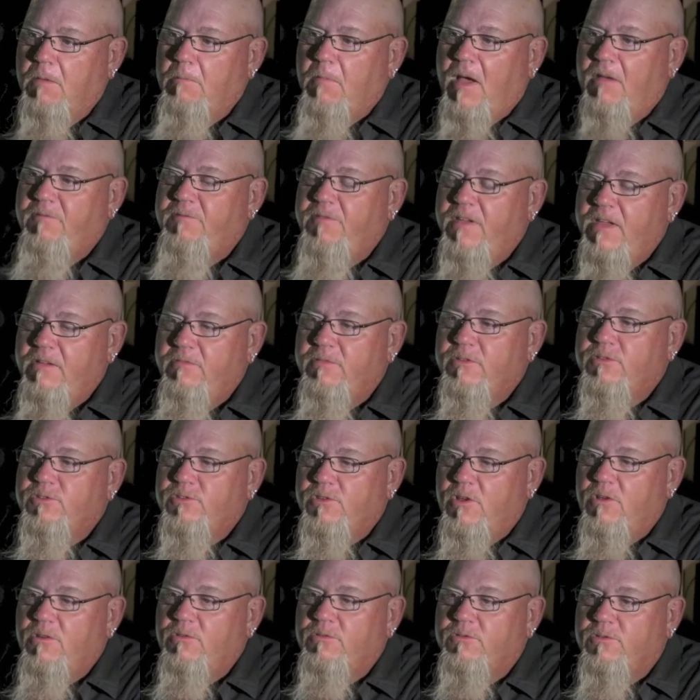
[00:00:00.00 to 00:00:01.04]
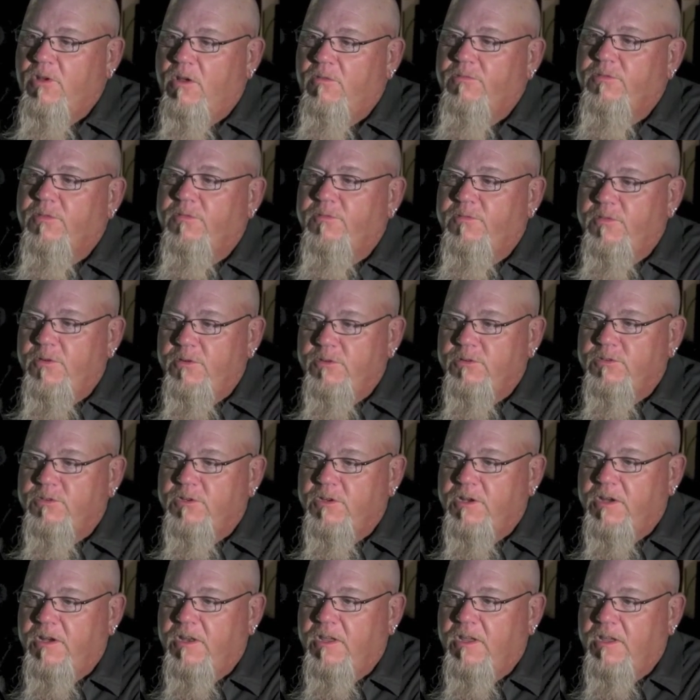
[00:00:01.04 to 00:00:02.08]
my favorite songs off the first
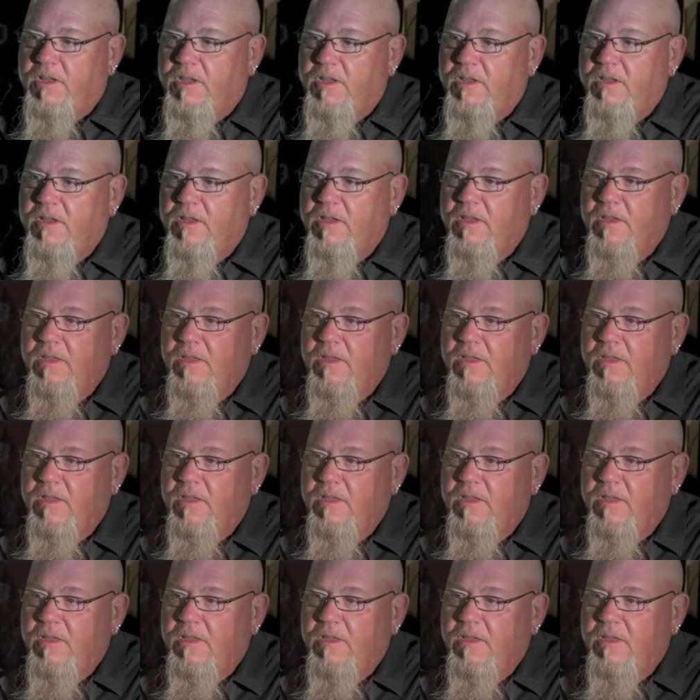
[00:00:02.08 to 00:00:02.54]
CD